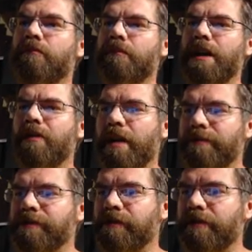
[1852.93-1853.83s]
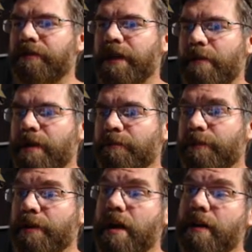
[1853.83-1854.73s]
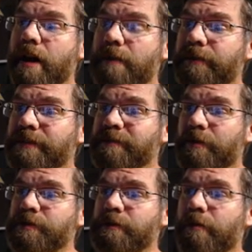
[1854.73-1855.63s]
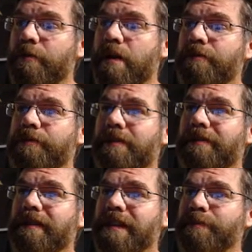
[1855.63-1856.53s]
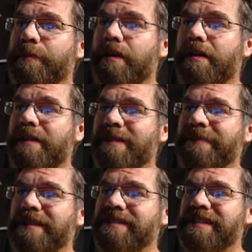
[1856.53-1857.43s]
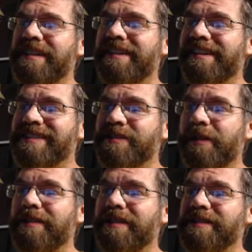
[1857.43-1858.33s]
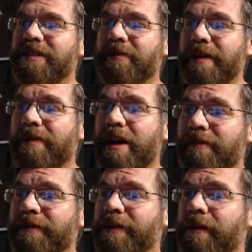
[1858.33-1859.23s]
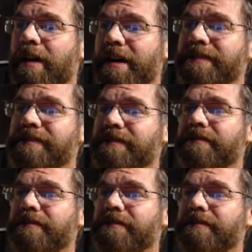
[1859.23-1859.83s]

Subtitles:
Oh, absolutely. I mean, Bernard Hopkins, most people probably don't realize Bernard Hopkins started his career off with a loss.